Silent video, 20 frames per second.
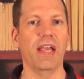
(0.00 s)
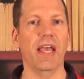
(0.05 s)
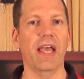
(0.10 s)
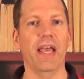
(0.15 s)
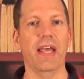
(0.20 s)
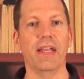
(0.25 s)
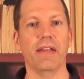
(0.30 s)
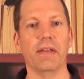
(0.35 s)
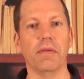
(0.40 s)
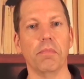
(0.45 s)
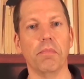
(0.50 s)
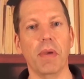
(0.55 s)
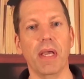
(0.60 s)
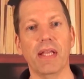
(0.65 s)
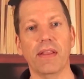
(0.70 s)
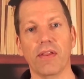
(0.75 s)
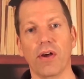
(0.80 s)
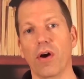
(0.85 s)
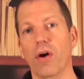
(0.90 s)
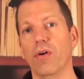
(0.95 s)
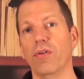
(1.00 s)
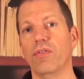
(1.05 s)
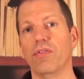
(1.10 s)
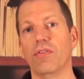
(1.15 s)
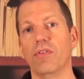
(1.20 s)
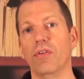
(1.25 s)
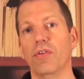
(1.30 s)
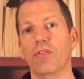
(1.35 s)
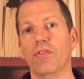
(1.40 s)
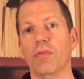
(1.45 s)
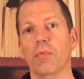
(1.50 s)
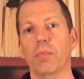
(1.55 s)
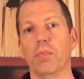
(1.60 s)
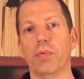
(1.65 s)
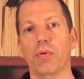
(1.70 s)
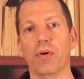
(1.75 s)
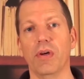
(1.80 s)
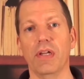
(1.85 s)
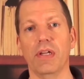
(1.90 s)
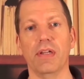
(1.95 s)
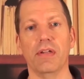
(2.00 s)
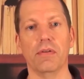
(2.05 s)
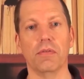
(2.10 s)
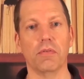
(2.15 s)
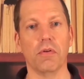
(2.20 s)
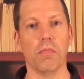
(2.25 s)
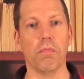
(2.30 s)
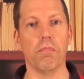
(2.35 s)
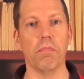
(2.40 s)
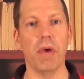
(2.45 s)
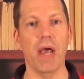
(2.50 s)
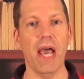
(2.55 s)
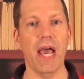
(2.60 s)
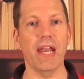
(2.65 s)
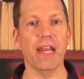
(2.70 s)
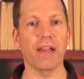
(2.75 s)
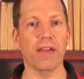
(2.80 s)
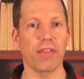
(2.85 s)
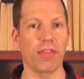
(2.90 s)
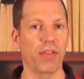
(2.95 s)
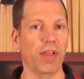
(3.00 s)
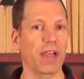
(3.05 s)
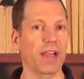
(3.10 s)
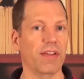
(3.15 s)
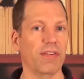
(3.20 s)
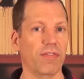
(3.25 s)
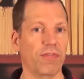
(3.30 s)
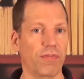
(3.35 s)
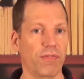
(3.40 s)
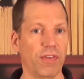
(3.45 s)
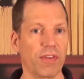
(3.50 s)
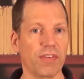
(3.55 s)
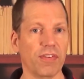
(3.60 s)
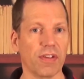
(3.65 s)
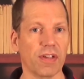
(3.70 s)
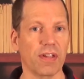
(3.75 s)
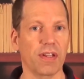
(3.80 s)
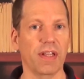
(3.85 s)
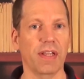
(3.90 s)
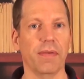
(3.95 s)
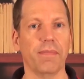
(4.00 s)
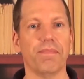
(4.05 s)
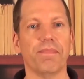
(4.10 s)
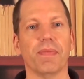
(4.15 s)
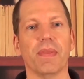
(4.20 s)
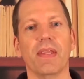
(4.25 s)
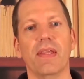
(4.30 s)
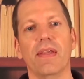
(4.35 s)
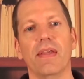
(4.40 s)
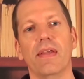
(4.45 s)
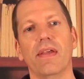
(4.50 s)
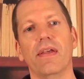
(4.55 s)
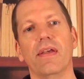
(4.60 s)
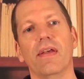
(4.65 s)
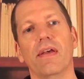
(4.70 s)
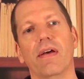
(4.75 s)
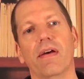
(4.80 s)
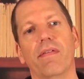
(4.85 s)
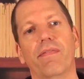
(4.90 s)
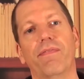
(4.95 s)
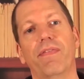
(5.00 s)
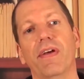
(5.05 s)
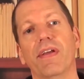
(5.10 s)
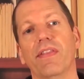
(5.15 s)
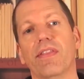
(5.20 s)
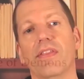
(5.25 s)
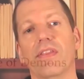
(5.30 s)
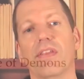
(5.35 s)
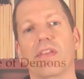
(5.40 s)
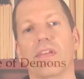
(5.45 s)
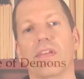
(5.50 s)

and make the host do some pretty dramatic things physically. Fifth,